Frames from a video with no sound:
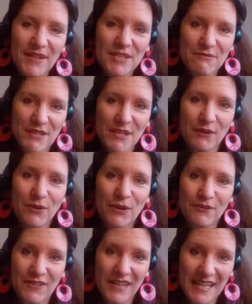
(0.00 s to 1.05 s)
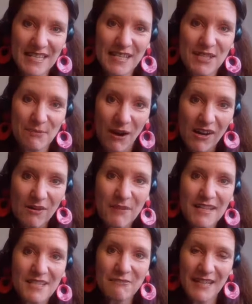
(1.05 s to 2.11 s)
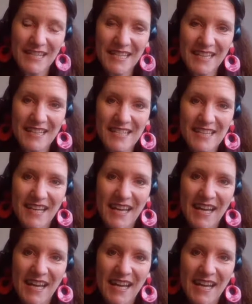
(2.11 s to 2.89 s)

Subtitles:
as a result of the lady inspiring me to read it,